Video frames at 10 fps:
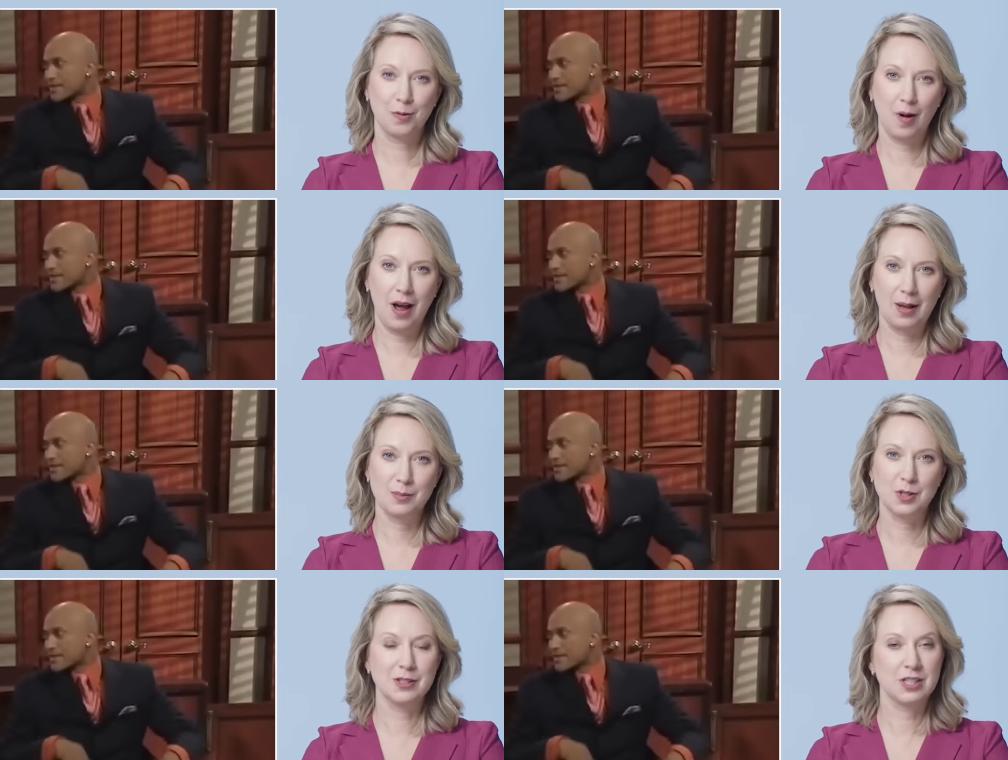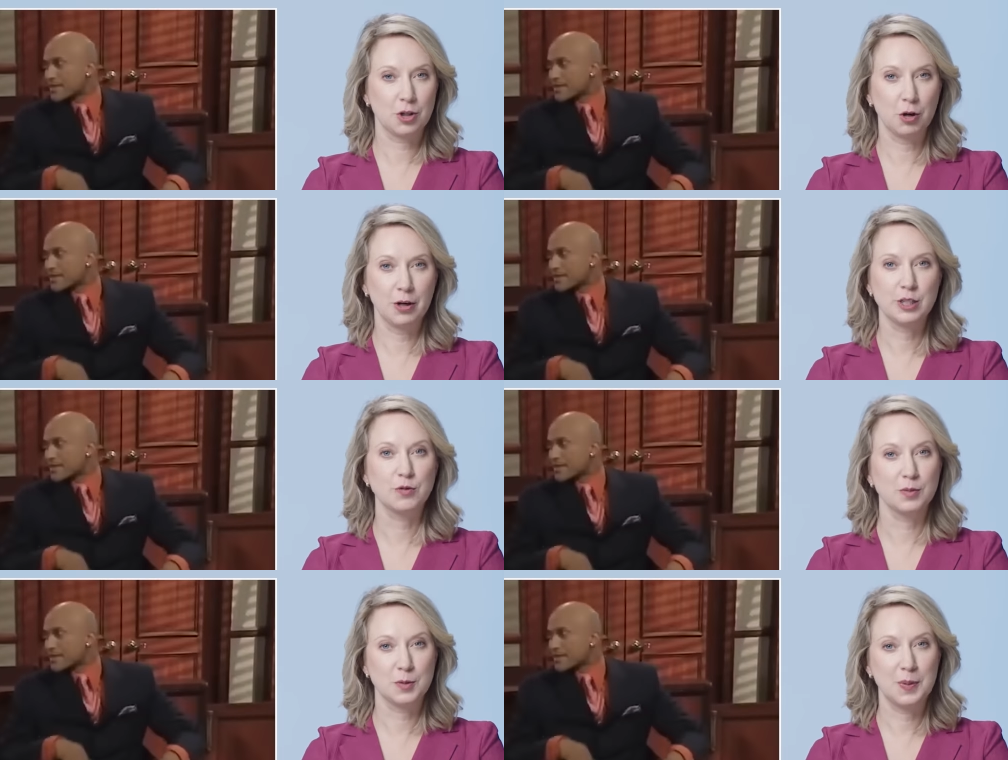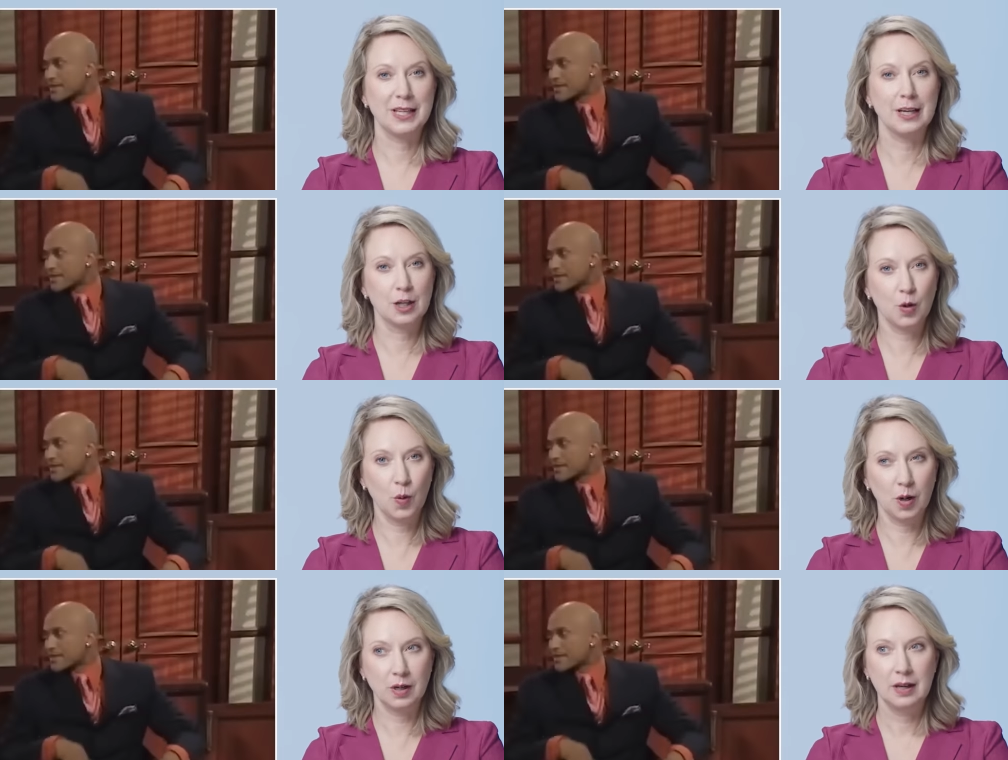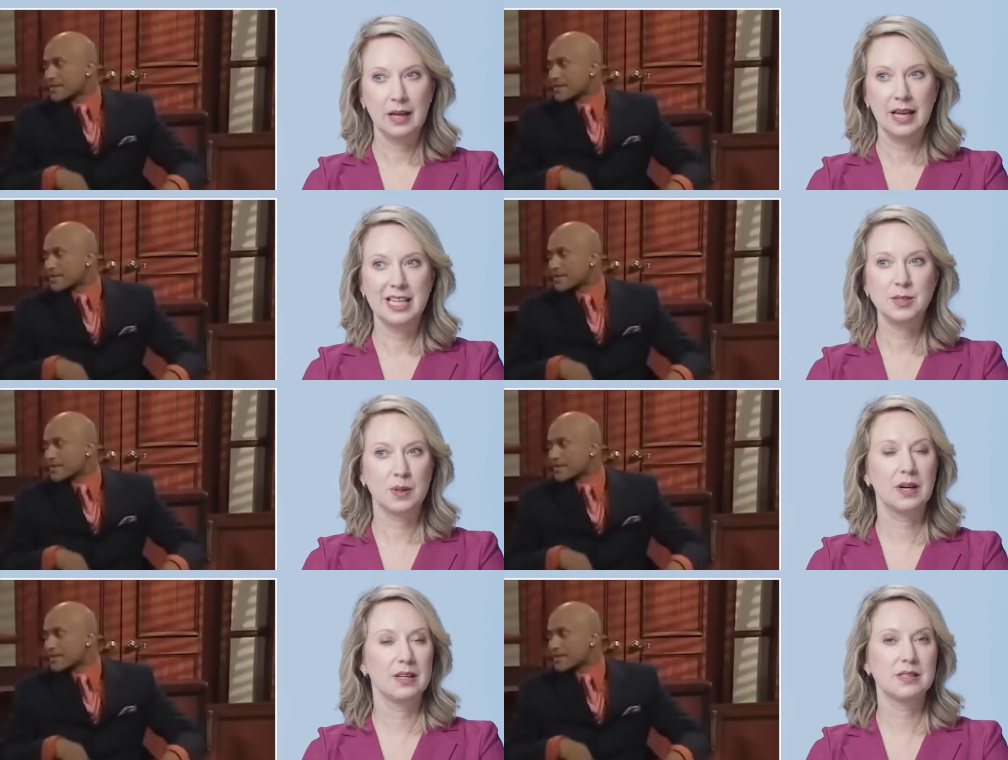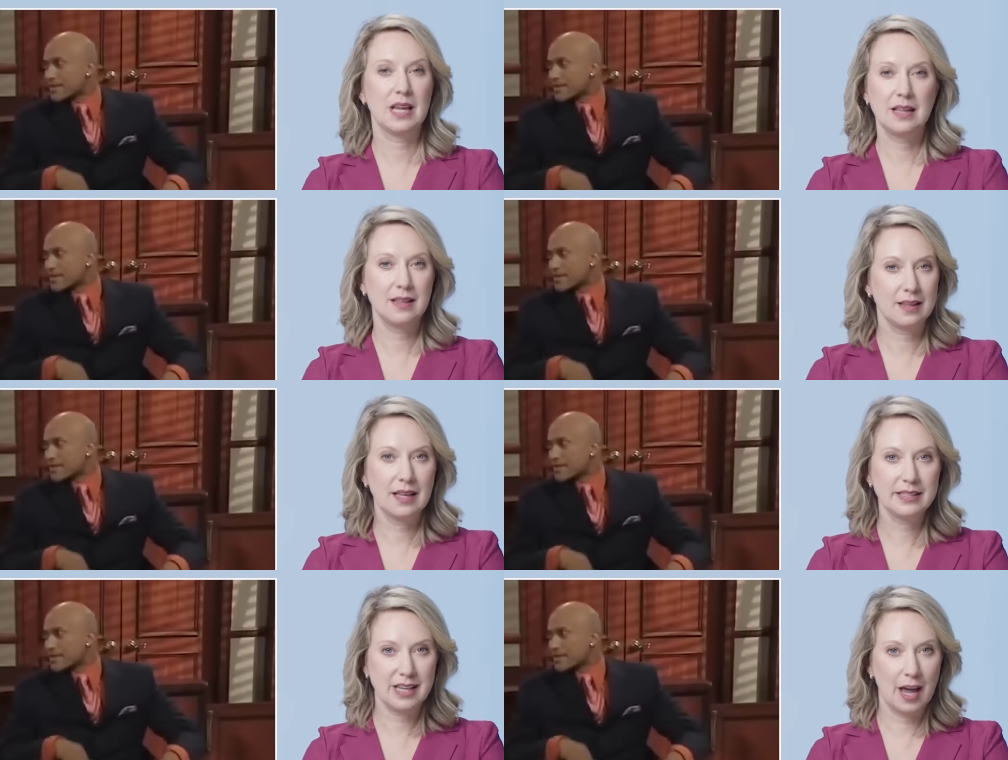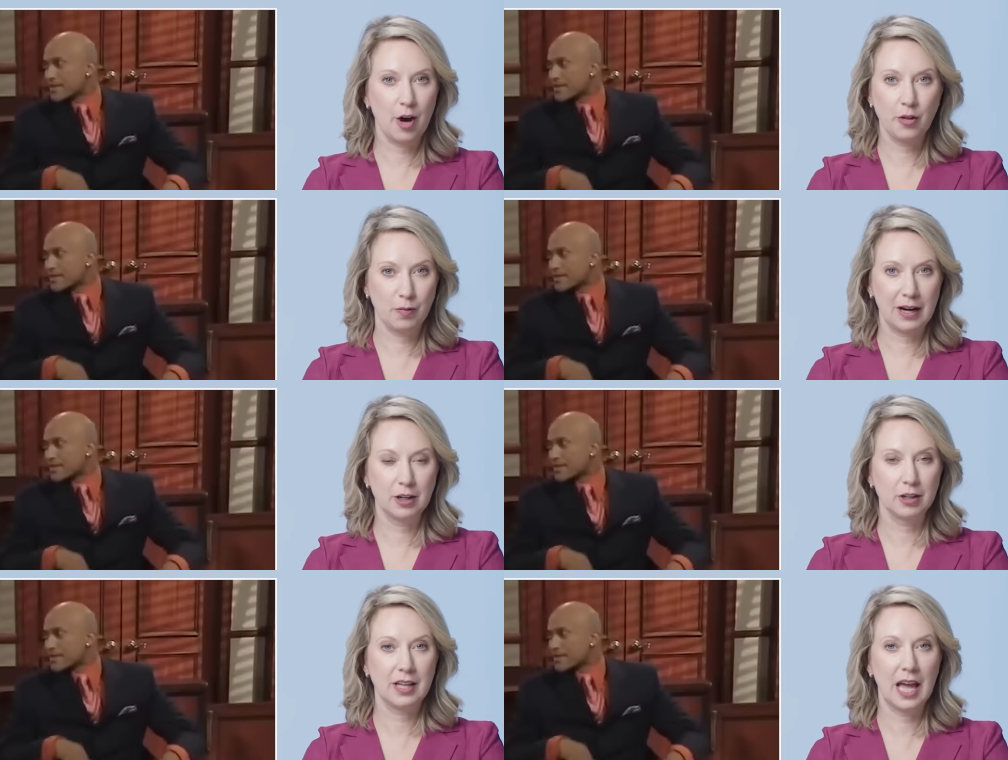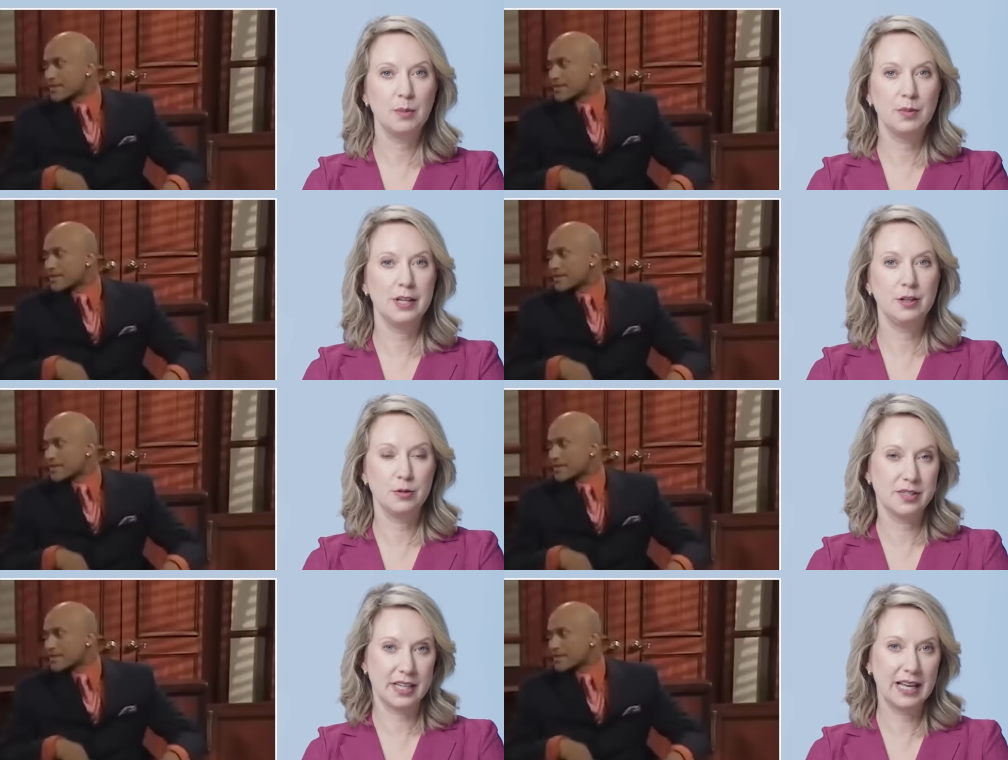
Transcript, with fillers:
Speaker 1: with crimes are discouraged from speaking in court is because anything they say on the record can be used